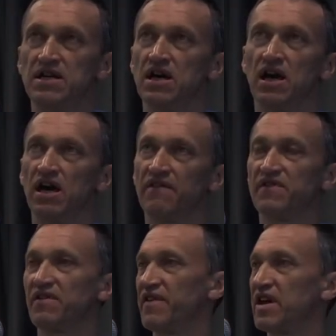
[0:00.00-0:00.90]
And
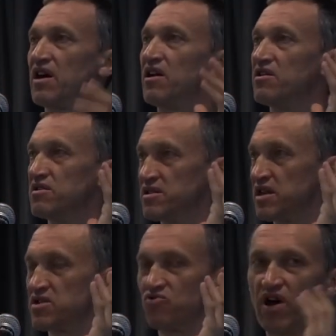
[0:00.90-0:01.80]
they are,
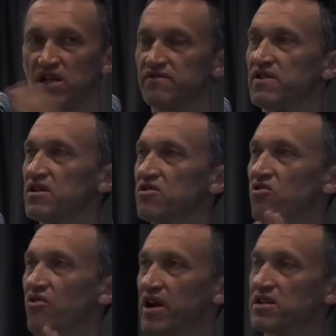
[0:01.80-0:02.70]
yes, to answering,
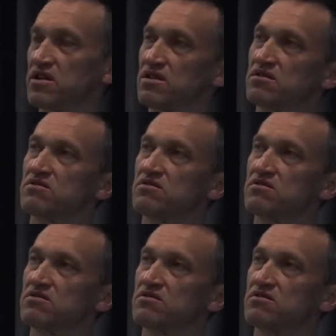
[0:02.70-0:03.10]
correcting